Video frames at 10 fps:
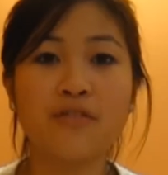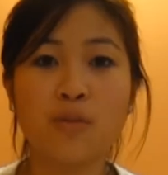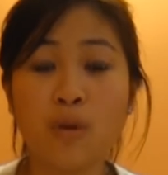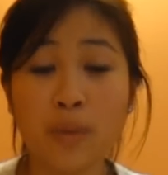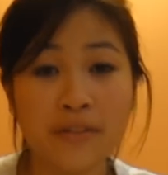
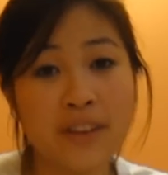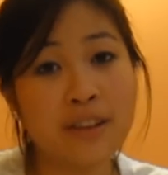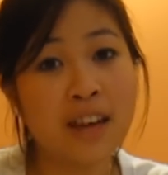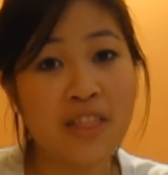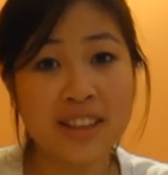From what we
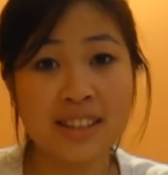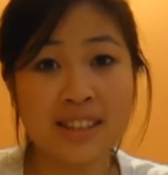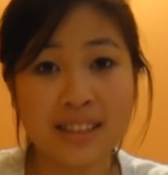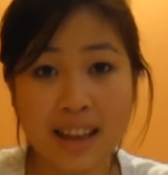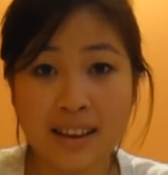found out, there's a
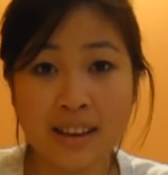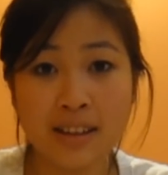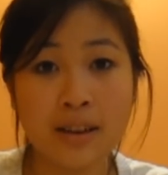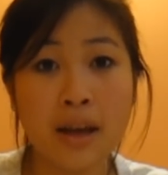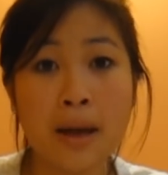
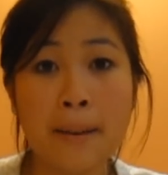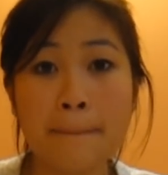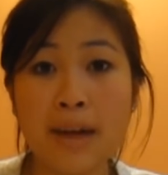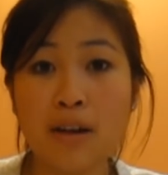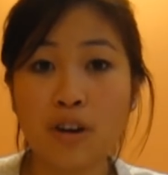second
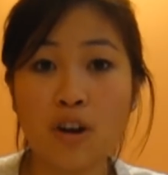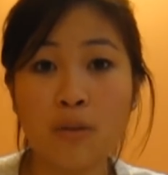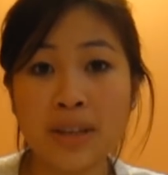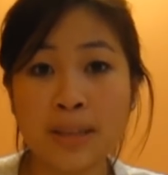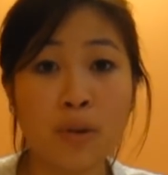alcohol
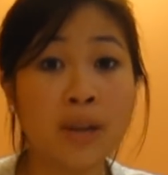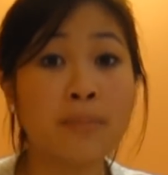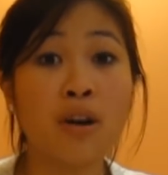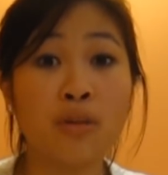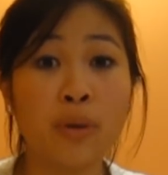metabolic
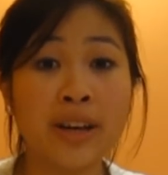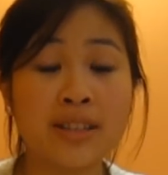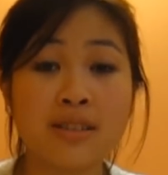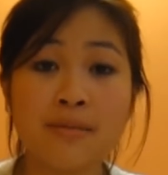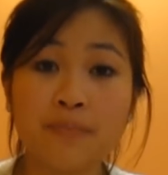
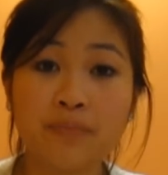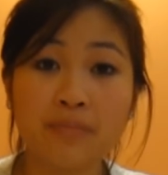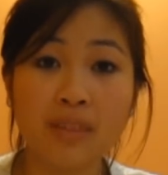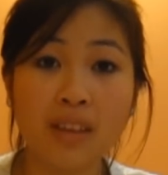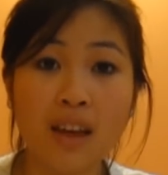pathways
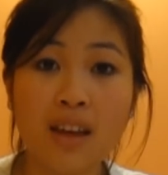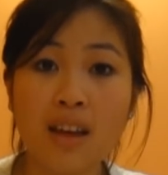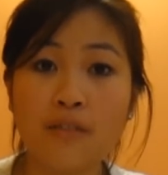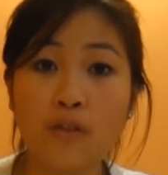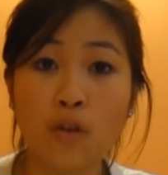
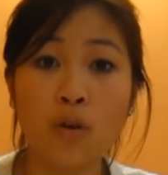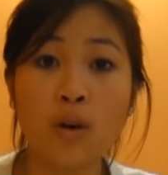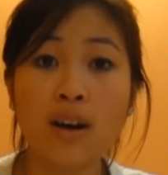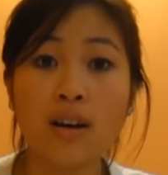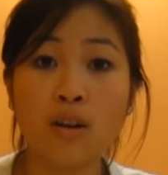
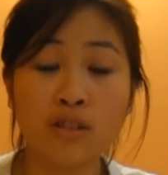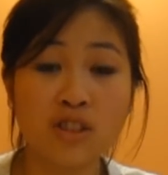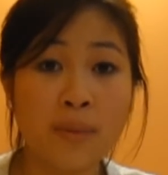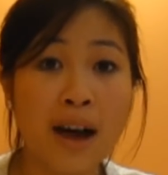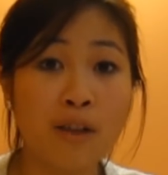for
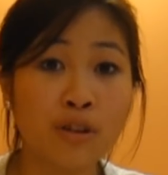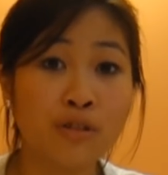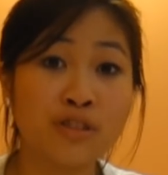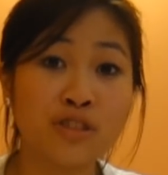long-term alcohol